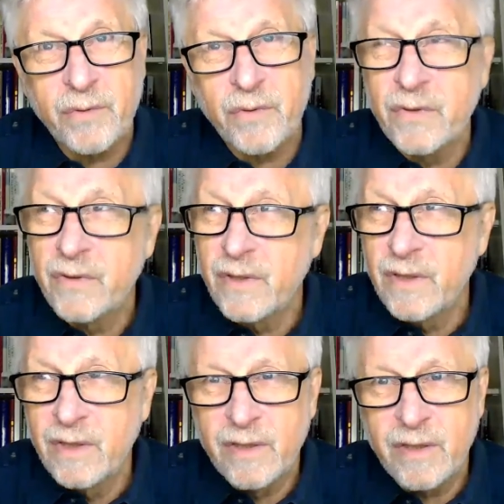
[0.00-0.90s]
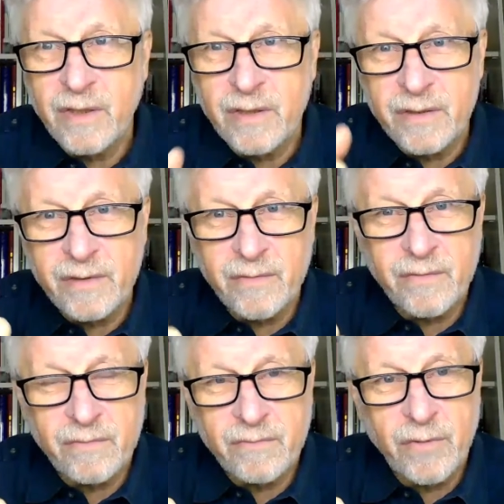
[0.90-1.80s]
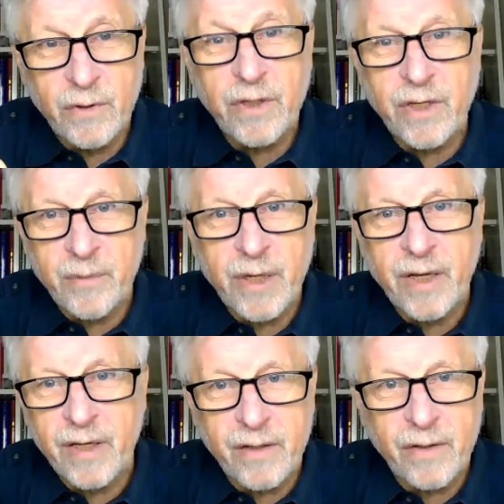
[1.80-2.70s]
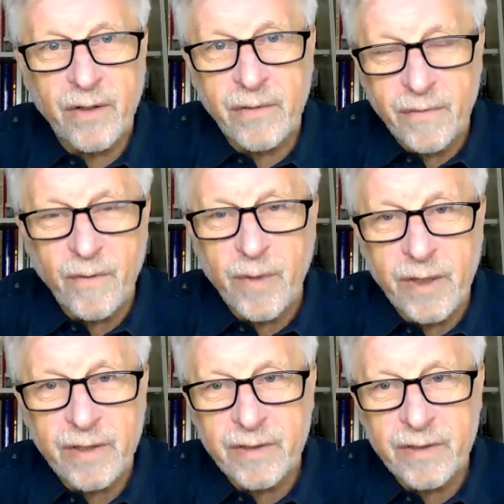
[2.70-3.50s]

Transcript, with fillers: um, leukemia or lymphoma and the likes.